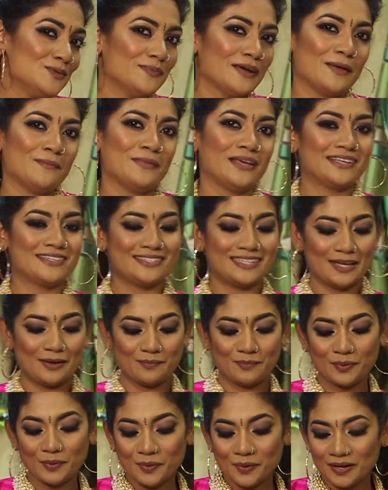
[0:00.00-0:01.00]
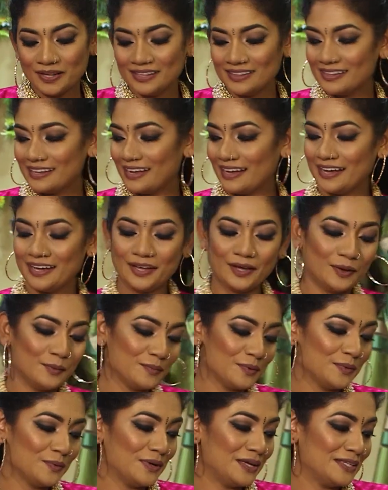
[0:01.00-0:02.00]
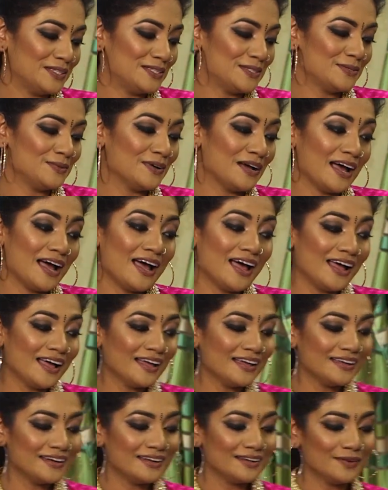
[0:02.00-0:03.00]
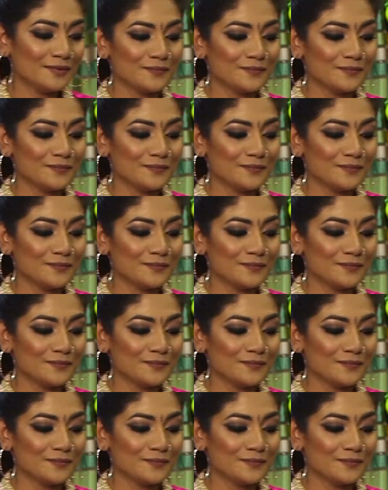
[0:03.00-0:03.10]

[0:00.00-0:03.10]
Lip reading: my mixing bowl, I am going to add